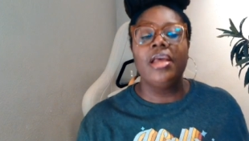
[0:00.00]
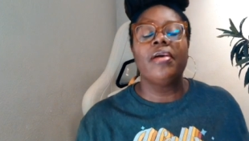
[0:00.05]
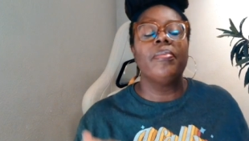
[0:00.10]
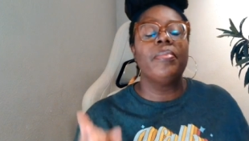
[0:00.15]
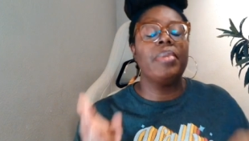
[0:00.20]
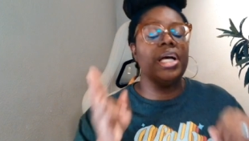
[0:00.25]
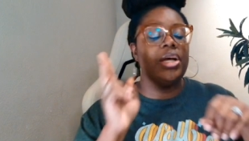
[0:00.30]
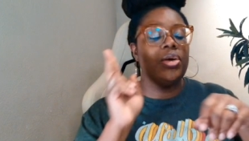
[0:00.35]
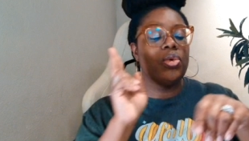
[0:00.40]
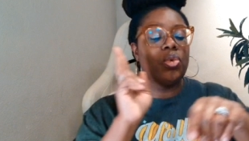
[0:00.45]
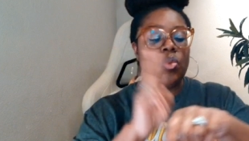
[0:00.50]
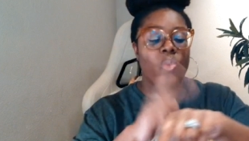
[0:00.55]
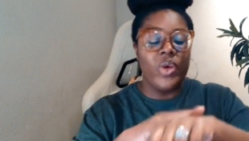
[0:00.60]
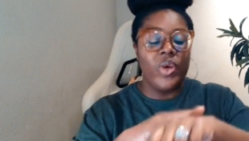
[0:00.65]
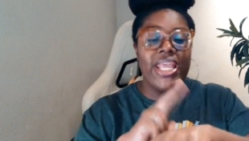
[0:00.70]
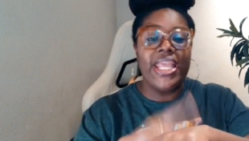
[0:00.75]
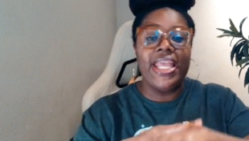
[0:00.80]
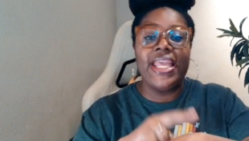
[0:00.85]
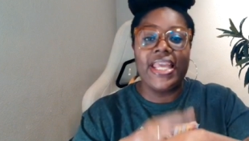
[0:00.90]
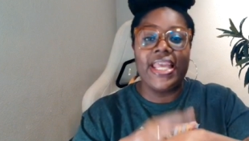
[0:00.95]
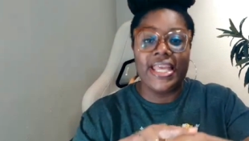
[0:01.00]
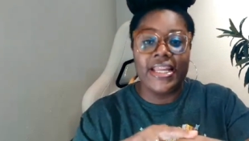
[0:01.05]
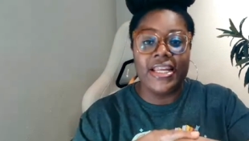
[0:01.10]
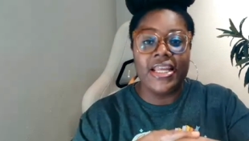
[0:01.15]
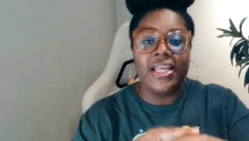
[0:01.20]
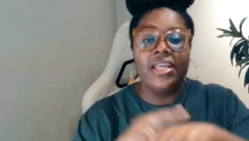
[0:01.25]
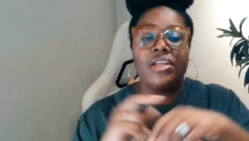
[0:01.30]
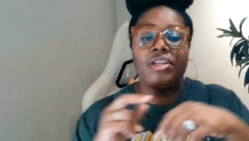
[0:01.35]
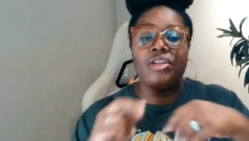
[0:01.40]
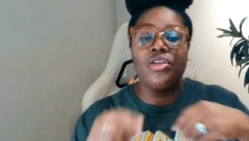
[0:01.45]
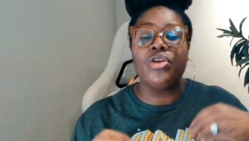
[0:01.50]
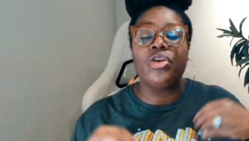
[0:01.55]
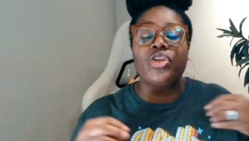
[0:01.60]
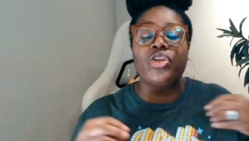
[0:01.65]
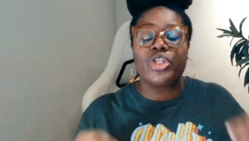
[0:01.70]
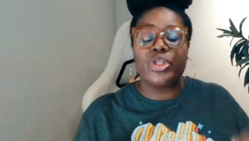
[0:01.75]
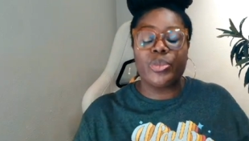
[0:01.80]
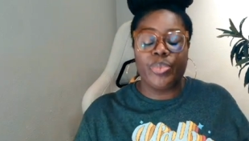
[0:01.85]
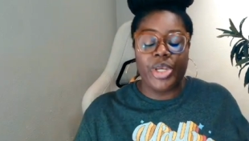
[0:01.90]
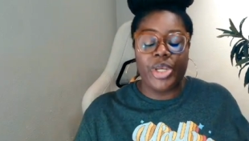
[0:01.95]
but when your
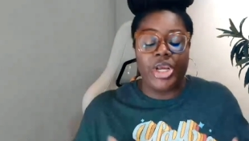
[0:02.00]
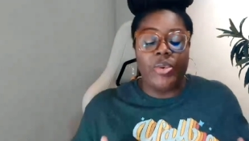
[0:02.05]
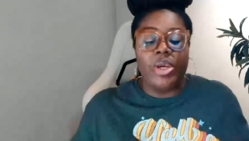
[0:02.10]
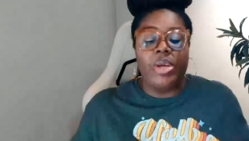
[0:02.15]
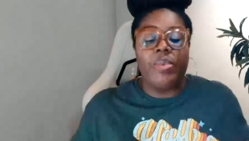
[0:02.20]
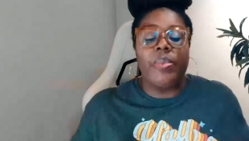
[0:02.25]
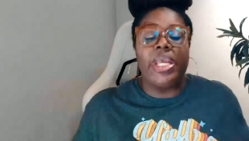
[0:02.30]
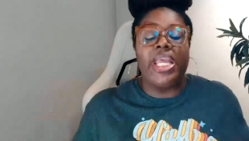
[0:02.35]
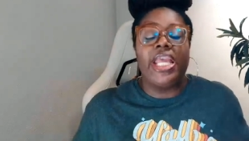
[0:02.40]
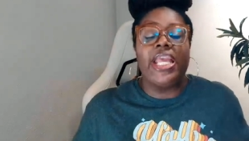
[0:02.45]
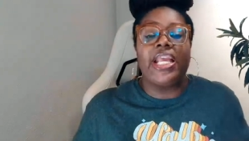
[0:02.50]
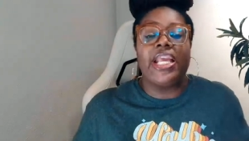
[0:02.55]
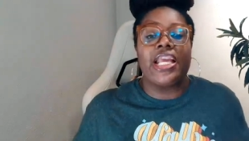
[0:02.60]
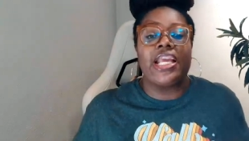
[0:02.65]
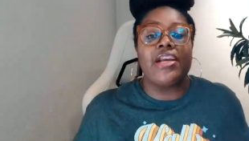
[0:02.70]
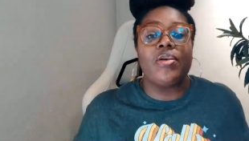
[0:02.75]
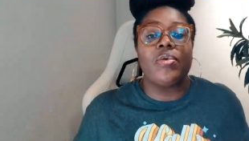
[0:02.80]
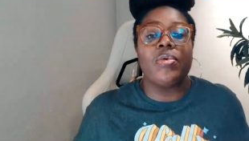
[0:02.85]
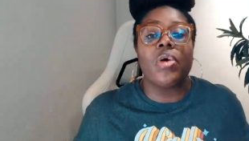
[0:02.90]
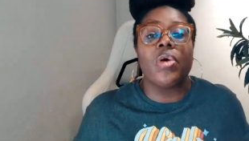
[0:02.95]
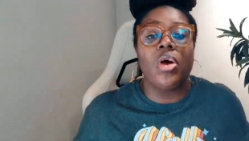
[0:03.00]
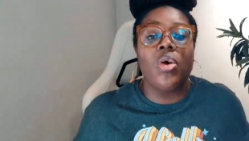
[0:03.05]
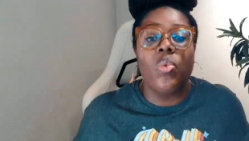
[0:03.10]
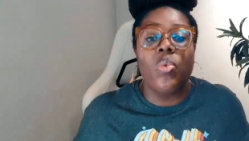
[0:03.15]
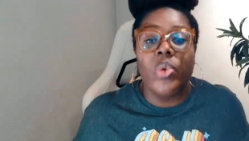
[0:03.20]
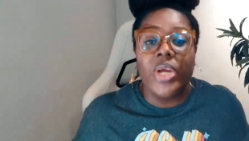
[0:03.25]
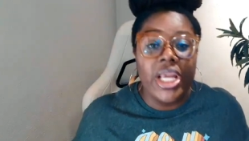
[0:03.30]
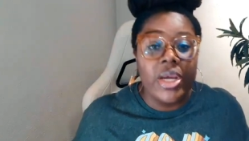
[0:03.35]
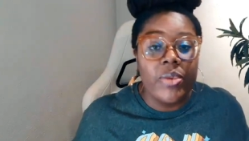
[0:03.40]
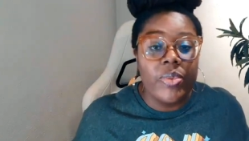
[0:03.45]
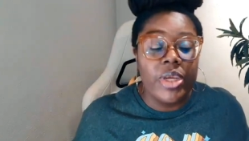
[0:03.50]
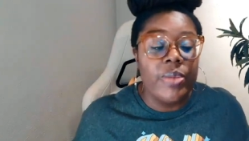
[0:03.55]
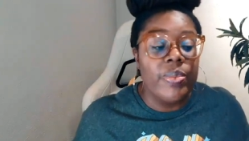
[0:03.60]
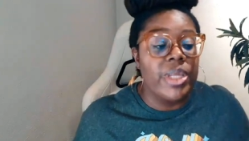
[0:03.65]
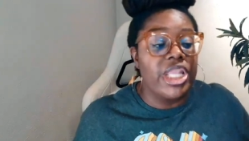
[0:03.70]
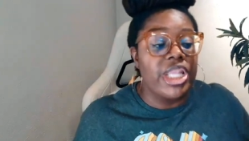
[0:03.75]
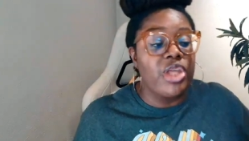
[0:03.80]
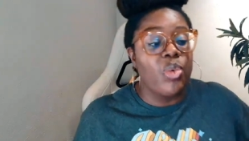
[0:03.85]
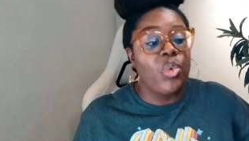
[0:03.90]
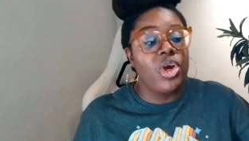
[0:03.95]
spirit man can grow weary but the
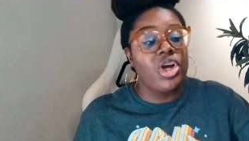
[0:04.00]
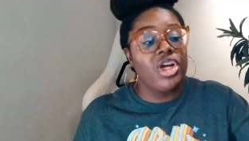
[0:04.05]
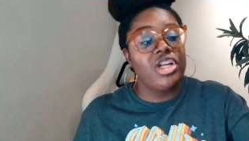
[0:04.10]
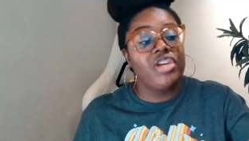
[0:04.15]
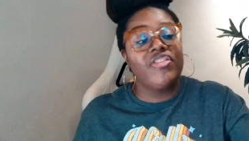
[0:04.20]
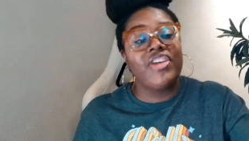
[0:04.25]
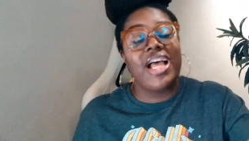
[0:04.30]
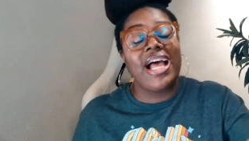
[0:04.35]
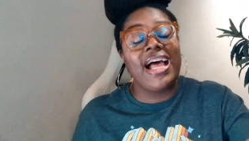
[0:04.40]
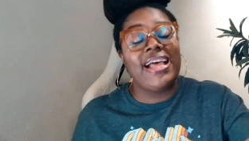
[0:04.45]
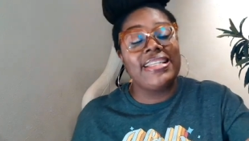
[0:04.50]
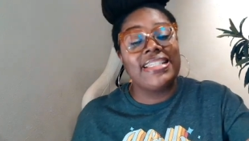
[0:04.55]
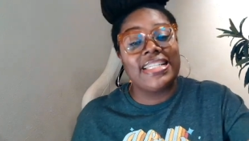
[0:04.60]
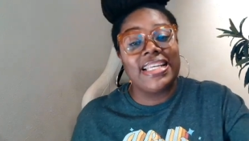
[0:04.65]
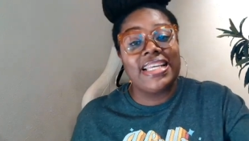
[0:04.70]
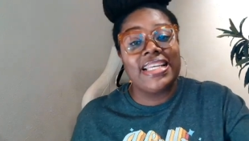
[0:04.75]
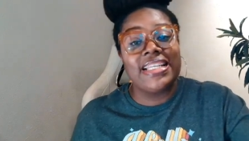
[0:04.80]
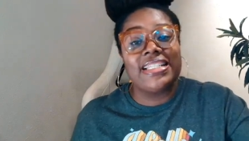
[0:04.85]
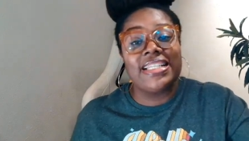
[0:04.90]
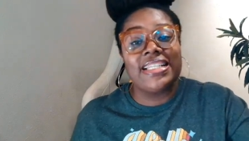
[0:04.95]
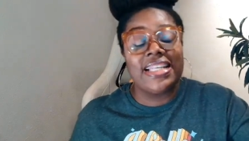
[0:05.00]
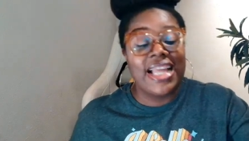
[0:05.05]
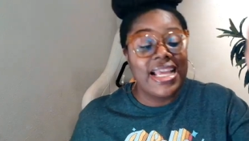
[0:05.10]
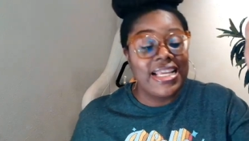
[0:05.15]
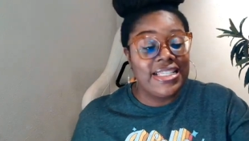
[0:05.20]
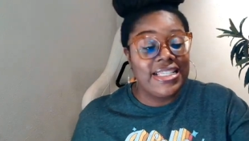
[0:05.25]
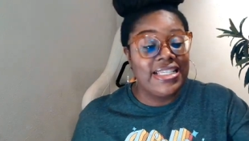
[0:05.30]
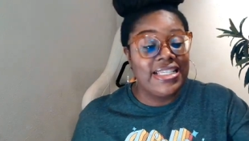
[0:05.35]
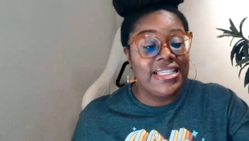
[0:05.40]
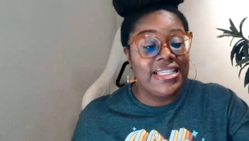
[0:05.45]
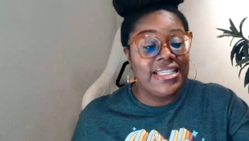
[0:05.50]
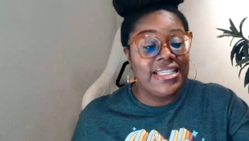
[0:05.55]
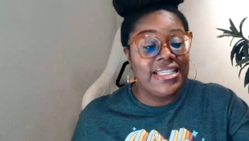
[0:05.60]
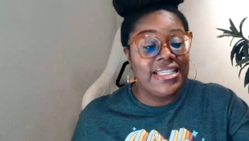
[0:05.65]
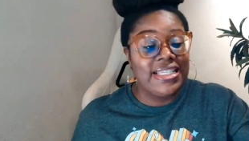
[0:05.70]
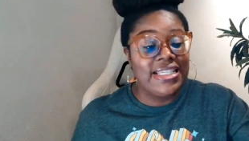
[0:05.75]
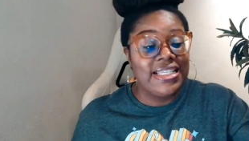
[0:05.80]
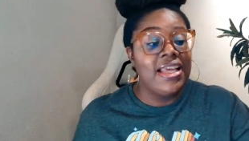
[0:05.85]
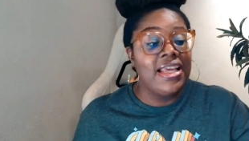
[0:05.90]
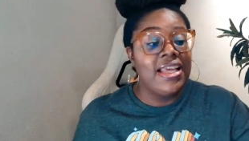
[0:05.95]
word of god says in isaiah
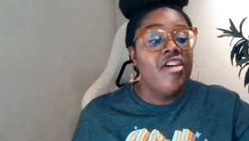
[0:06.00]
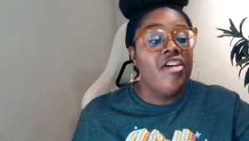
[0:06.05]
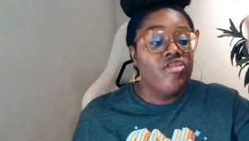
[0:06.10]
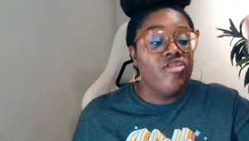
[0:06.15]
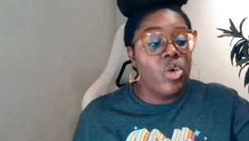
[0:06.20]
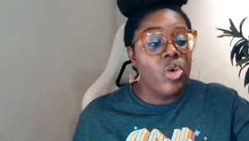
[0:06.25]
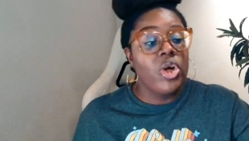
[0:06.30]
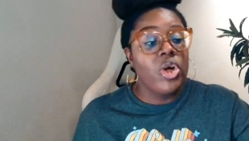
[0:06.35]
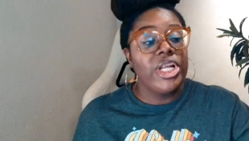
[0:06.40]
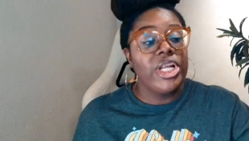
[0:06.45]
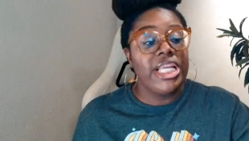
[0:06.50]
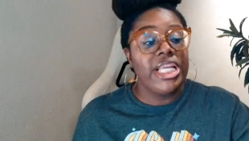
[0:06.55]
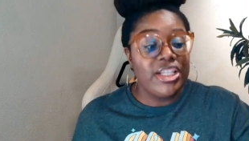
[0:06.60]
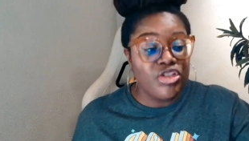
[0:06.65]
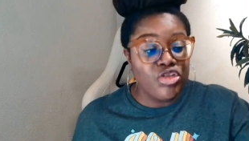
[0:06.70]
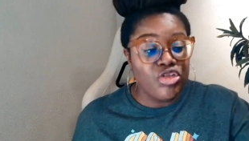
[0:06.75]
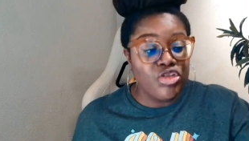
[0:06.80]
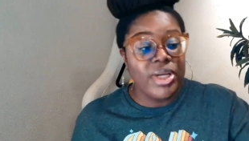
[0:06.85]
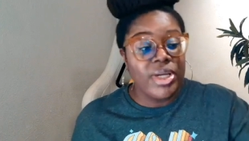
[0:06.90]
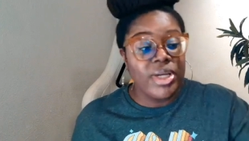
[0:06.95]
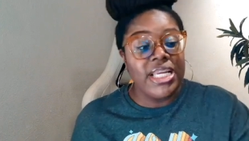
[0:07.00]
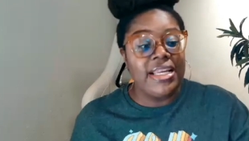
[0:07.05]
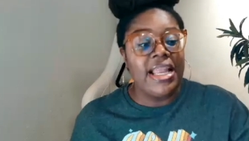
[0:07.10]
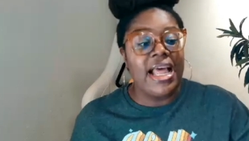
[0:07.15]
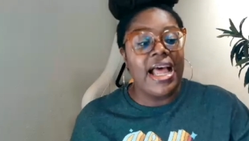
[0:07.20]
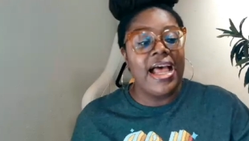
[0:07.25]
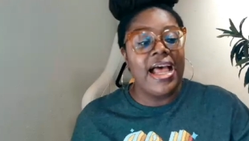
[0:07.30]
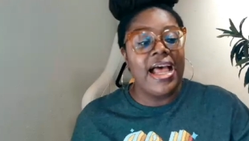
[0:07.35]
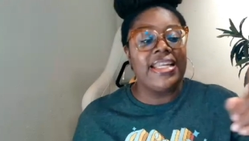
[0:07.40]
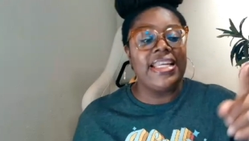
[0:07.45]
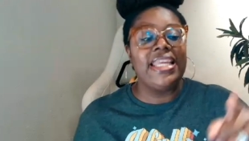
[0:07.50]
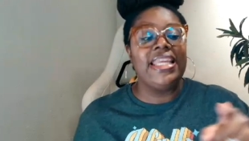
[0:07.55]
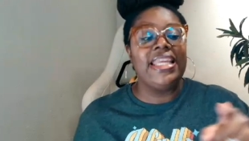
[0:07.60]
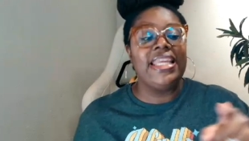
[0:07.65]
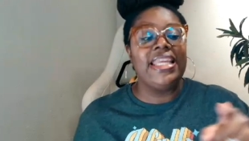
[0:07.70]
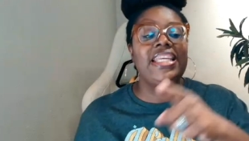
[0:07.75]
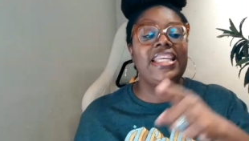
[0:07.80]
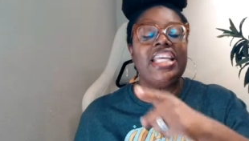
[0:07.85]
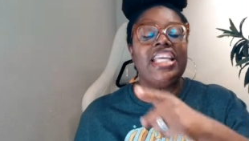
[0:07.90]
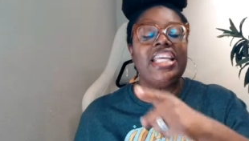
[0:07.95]
40 and 29 he
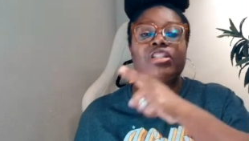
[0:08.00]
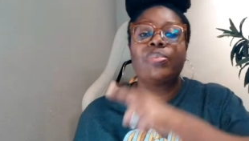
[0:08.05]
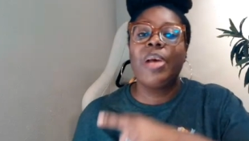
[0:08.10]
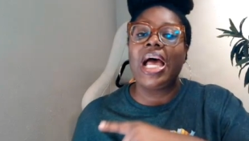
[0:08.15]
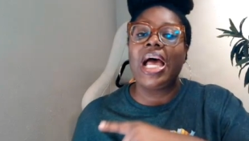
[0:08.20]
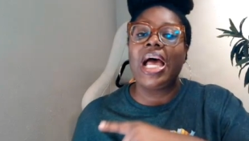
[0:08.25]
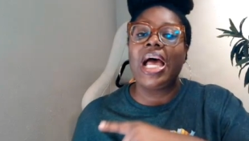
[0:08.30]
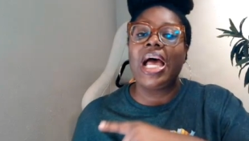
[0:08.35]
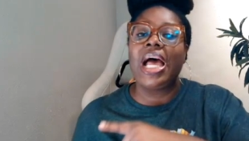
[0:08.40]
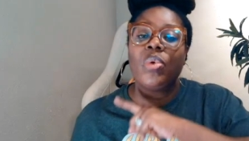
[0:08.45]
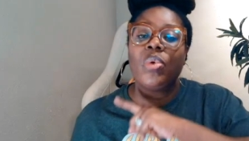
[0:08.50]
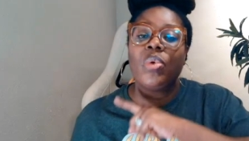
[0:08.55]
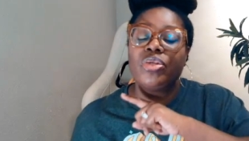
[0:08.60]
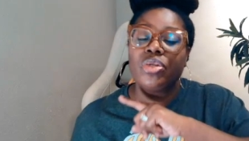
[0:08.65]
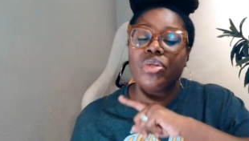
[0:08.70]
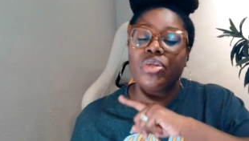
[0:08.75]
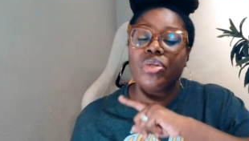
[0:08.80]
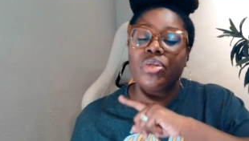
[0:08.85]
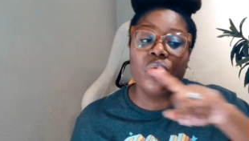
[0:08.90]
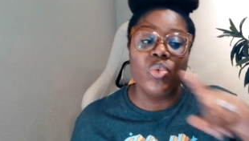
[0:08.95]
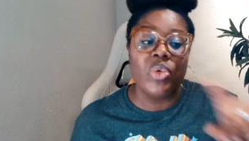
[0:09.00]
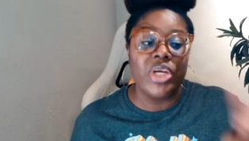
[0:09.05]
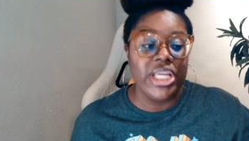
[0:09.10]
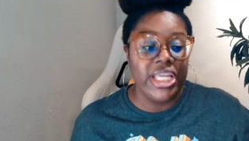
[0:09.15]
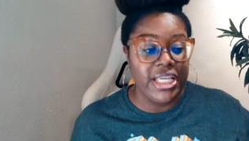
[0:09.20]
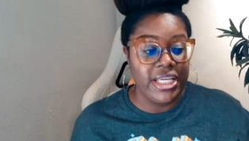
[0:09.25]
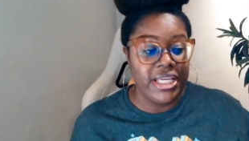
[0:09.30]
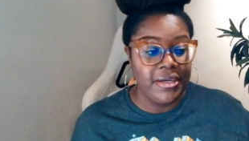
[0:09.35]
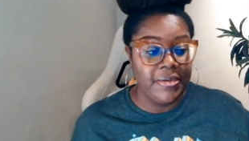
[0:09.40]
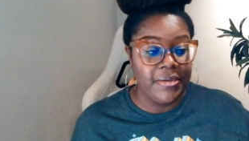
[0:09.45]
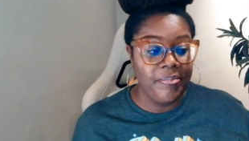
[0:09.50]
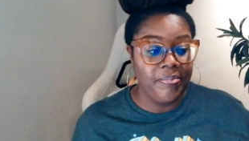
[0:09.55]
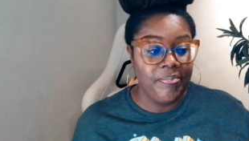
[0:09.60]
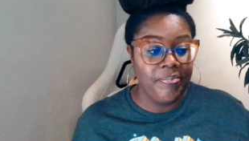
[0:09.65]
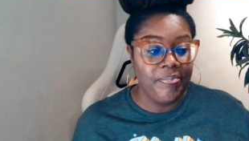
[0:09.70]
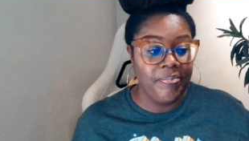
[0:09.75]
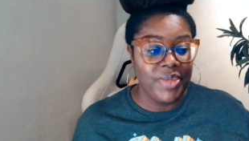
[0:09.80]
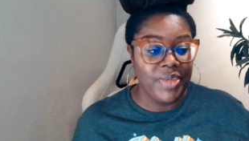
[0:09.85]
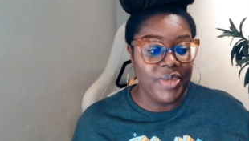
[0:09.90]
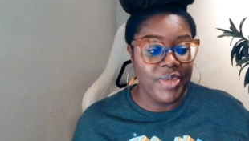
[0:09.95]
gives power to the weak
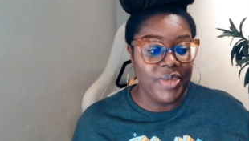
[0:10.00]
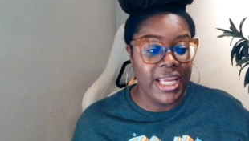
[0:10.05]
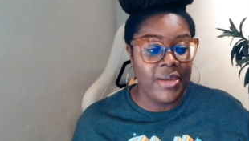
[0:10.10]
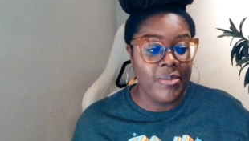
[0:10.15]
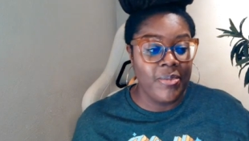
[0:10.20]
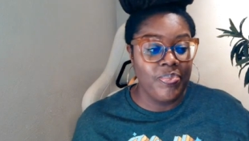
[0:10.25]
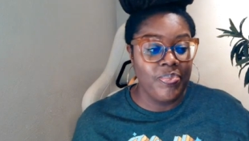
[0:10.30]
okay